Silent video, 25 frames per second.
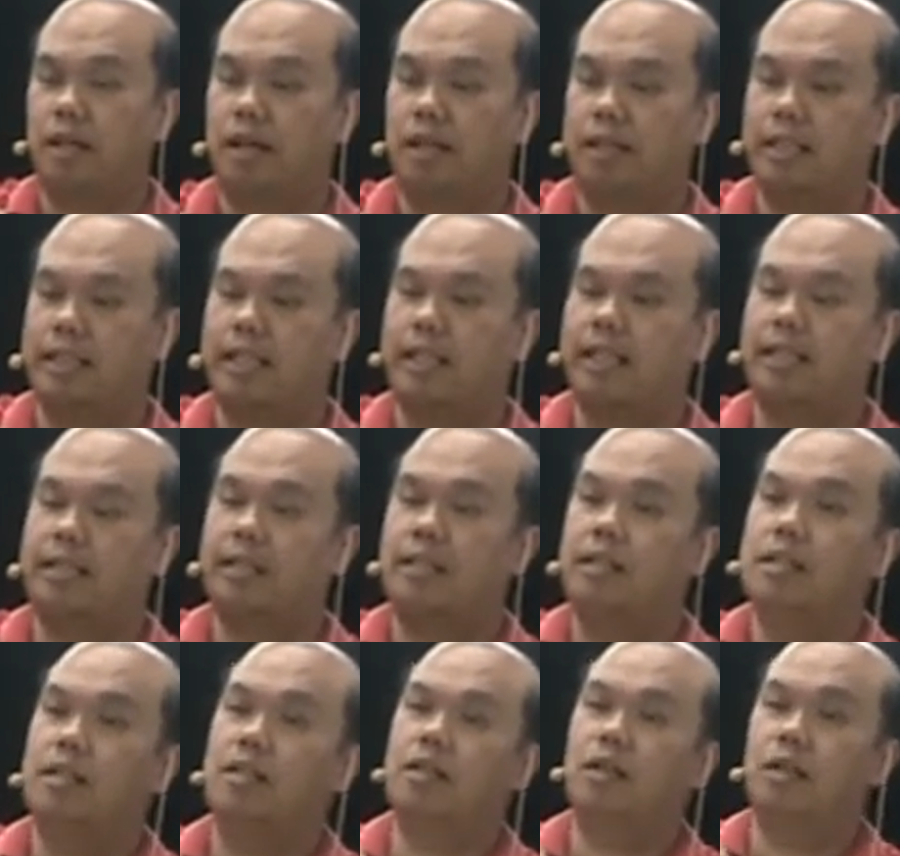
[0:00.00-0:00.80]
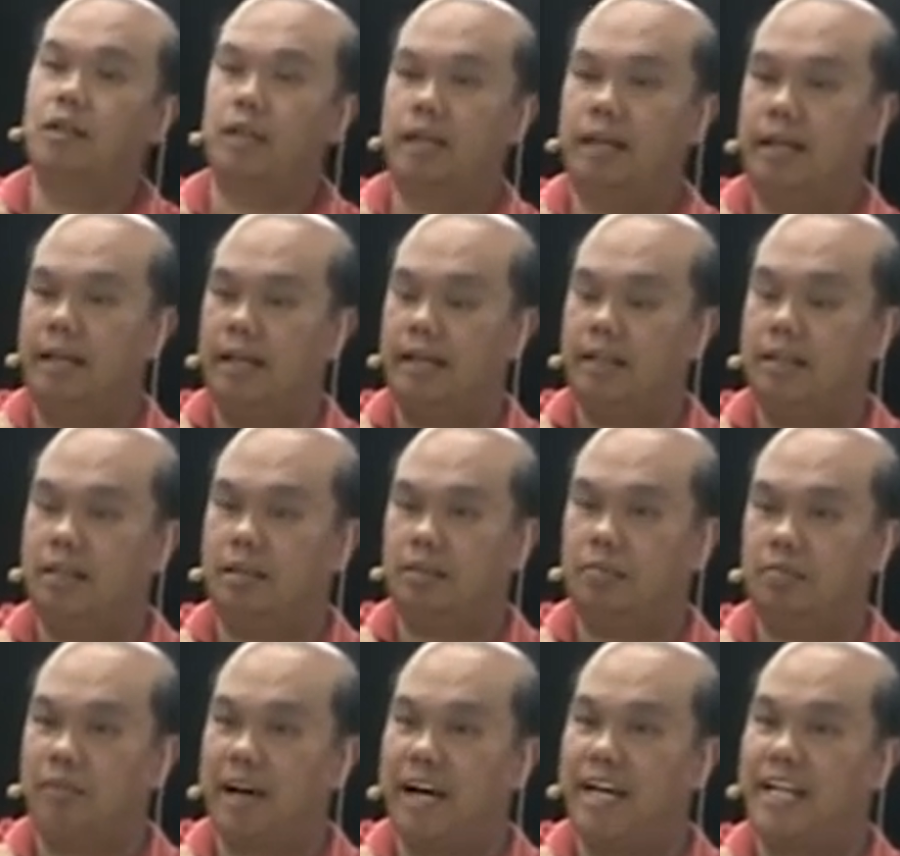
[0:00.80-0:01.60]
Okay,
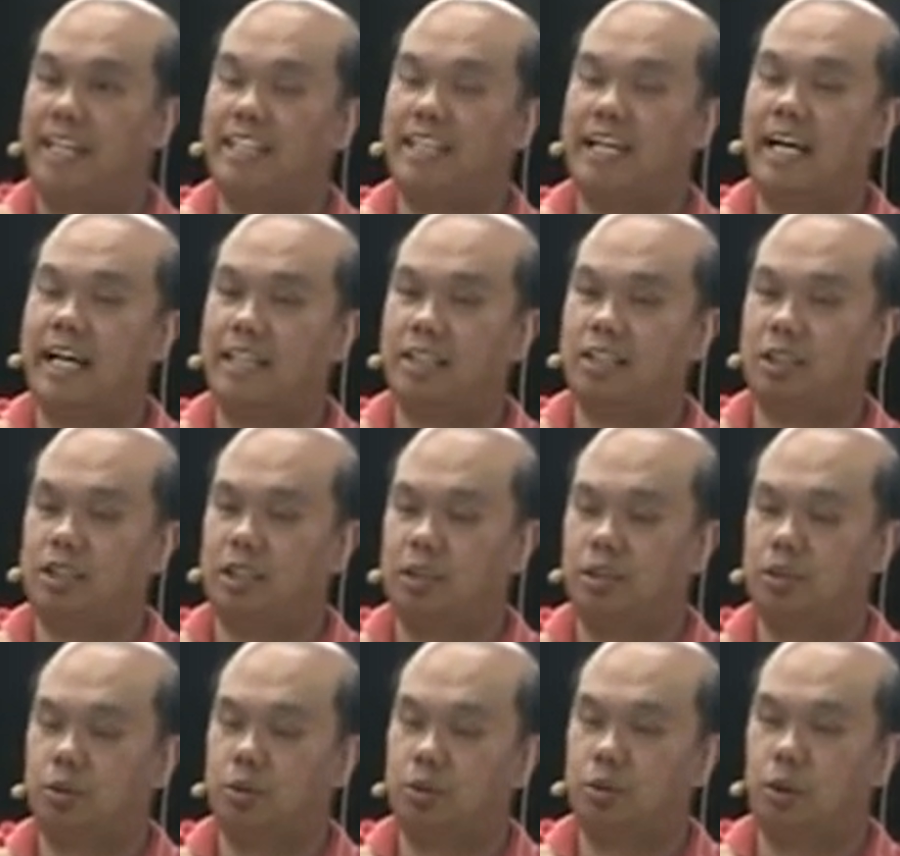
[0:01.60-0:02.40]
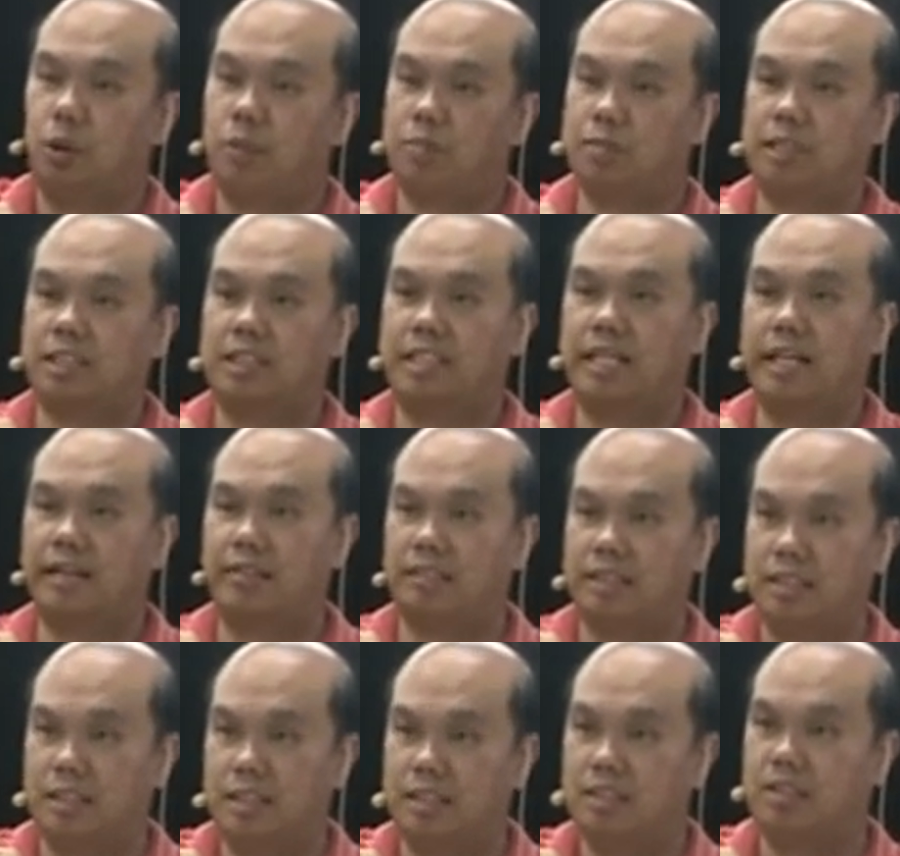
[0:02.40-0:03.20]
paint actually drops
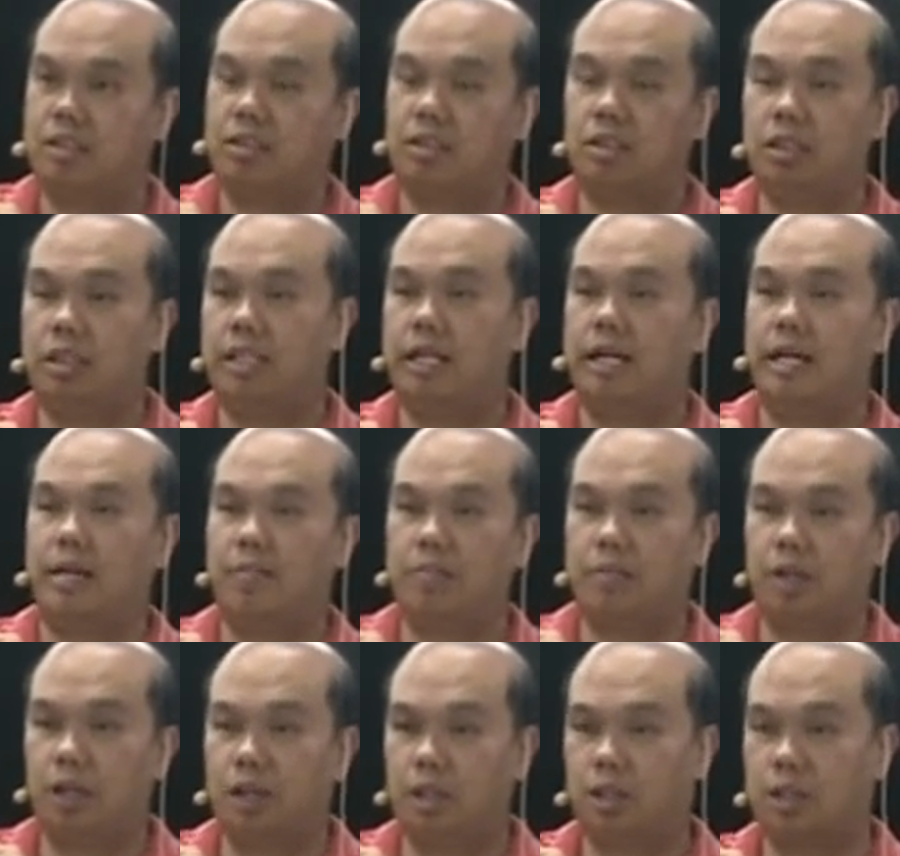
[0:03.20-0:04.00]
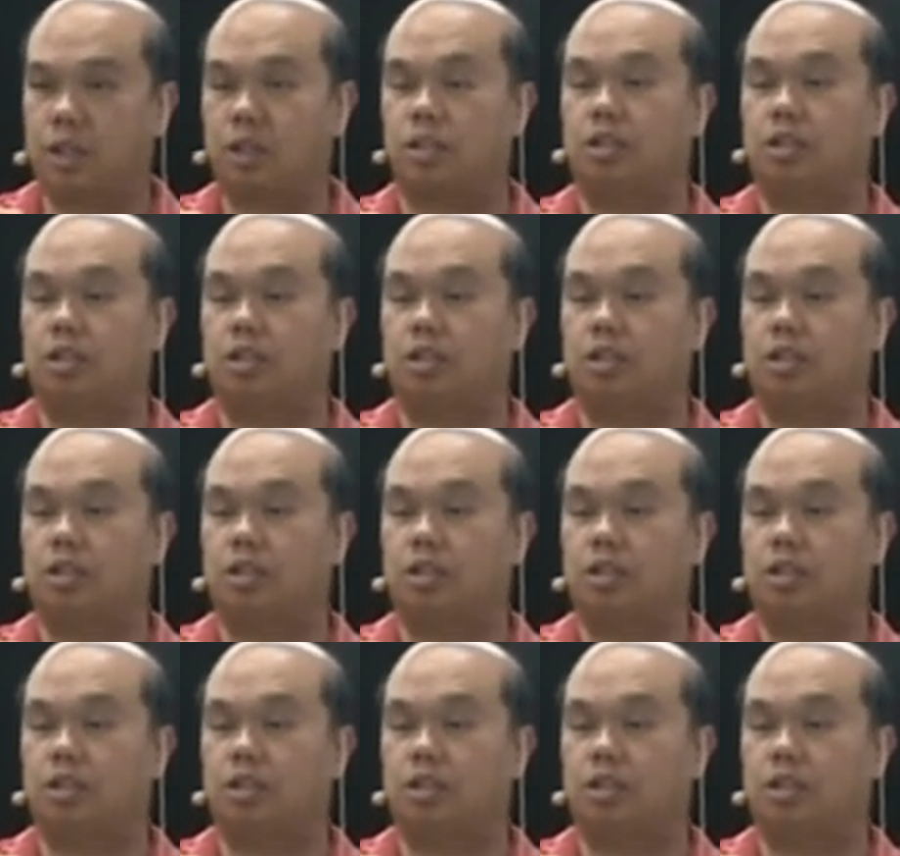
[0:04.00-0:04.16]
down into the airbrush,